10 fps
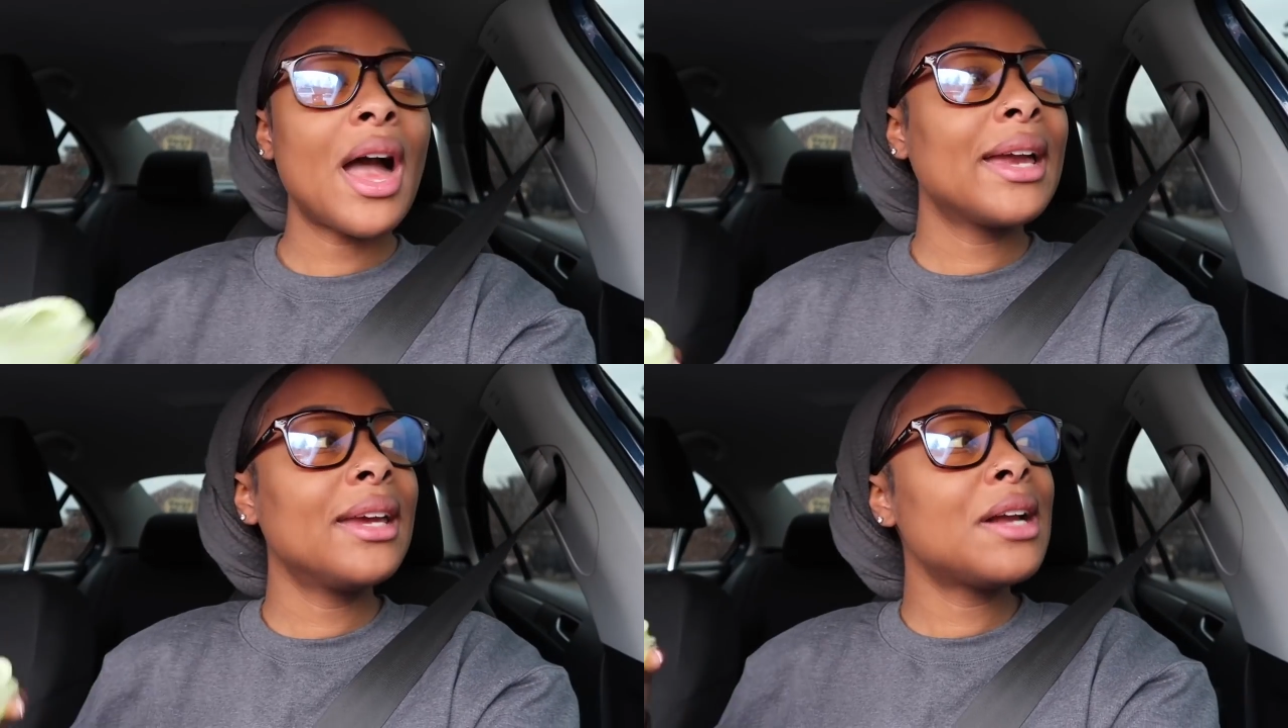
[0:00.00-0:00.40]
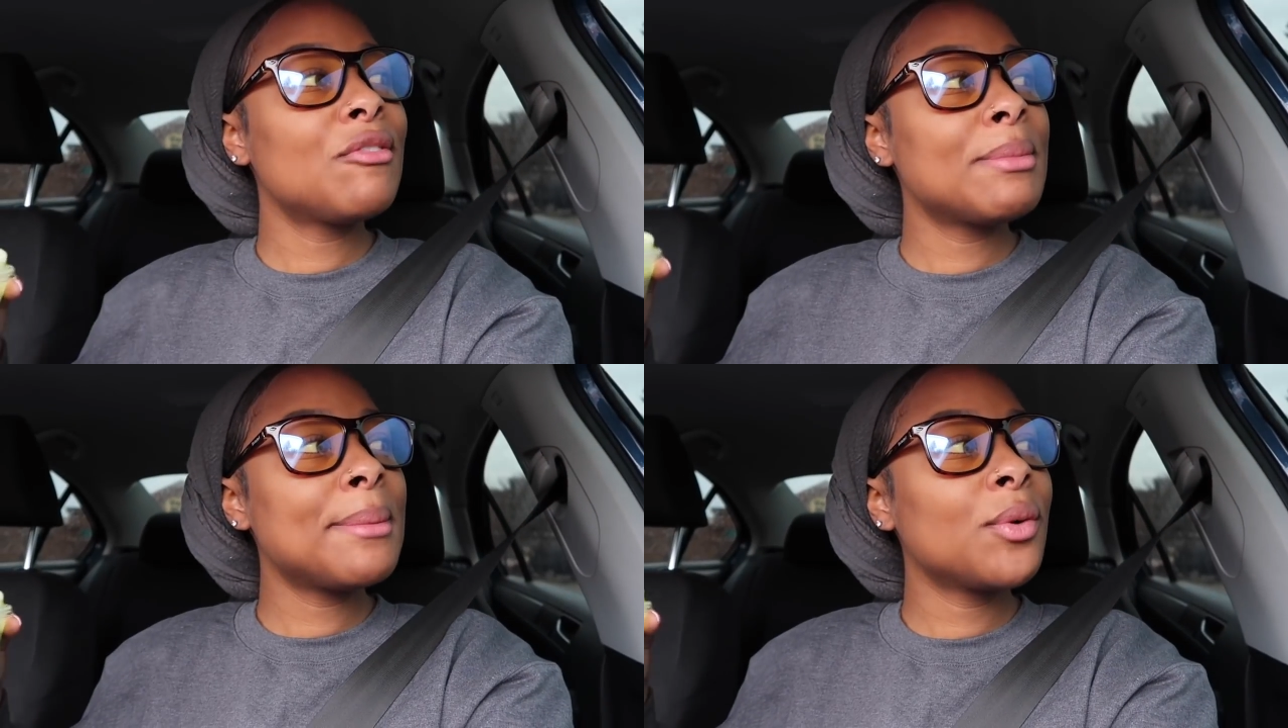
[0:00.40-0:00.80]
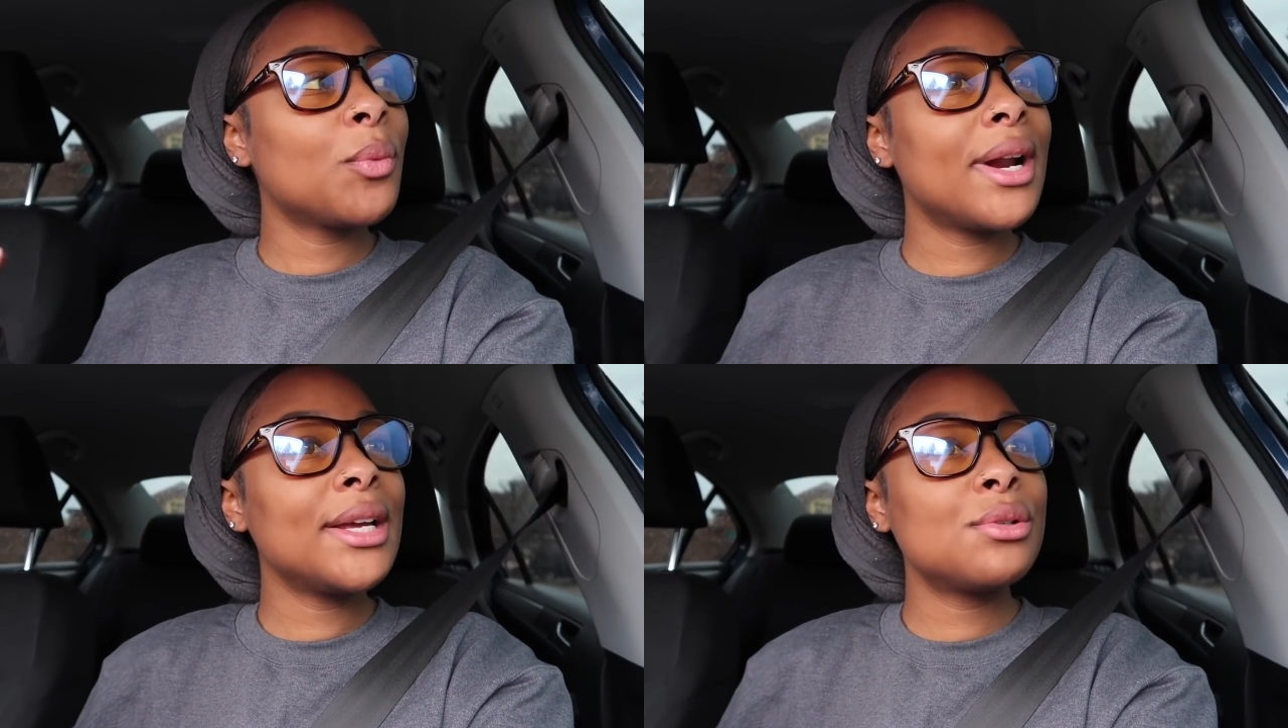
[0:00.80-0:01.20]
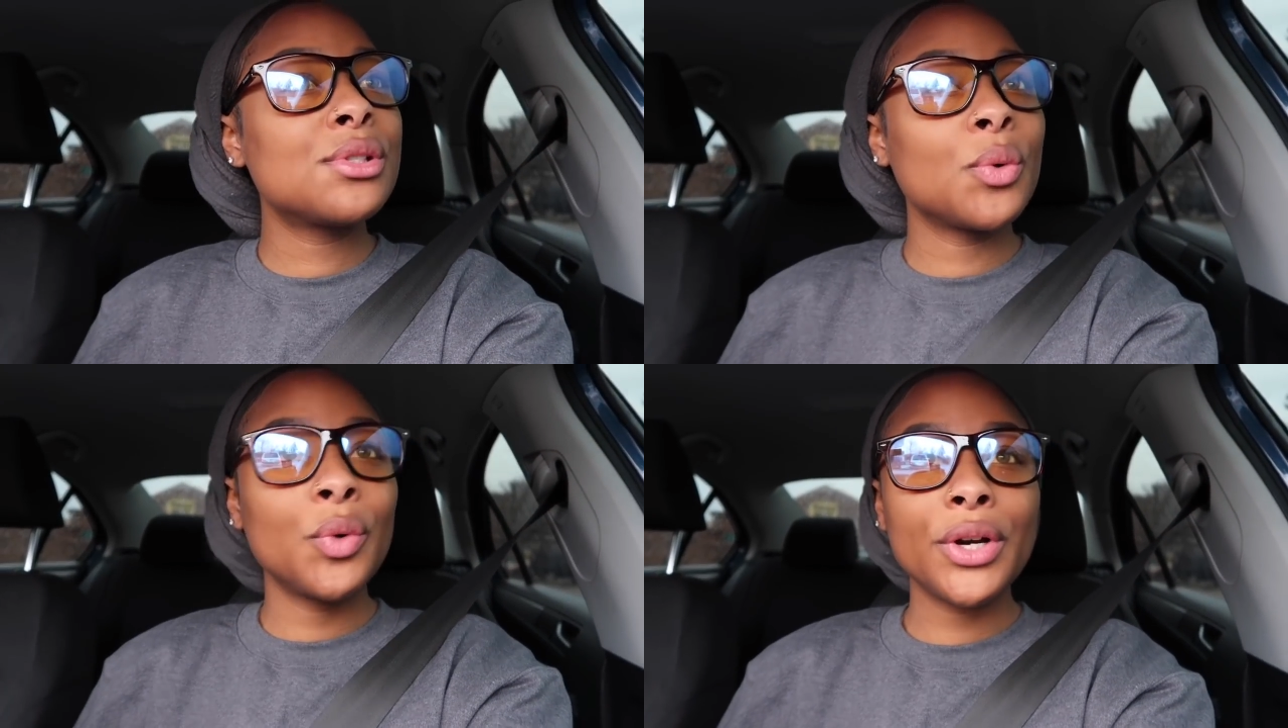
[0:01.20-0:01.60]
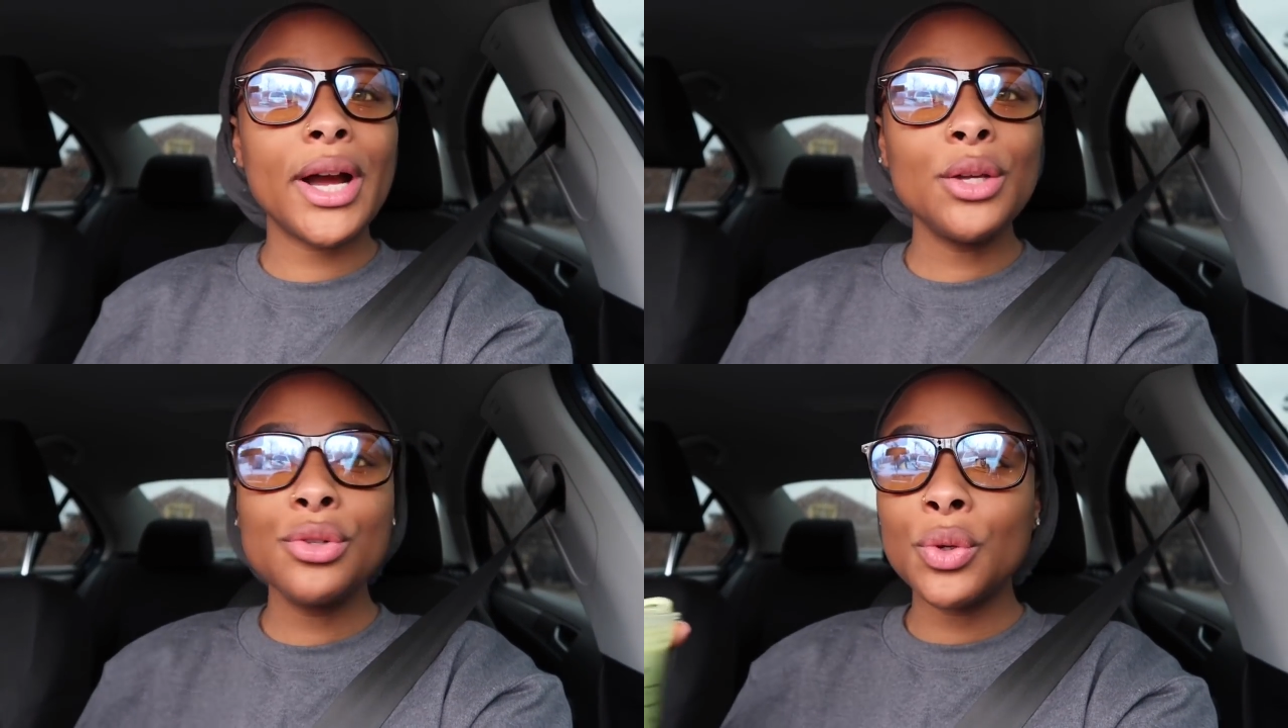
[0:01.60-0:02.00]
I cannot remember what I used to order.
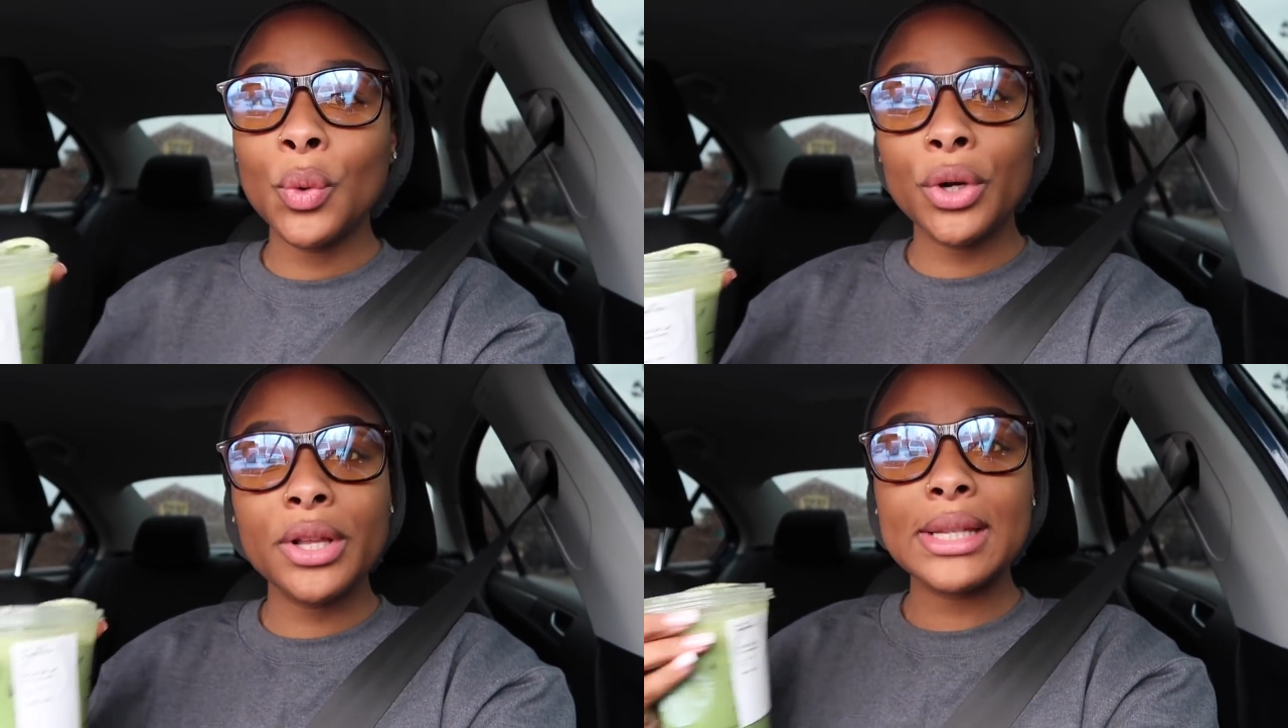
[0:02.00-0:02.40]
I used to order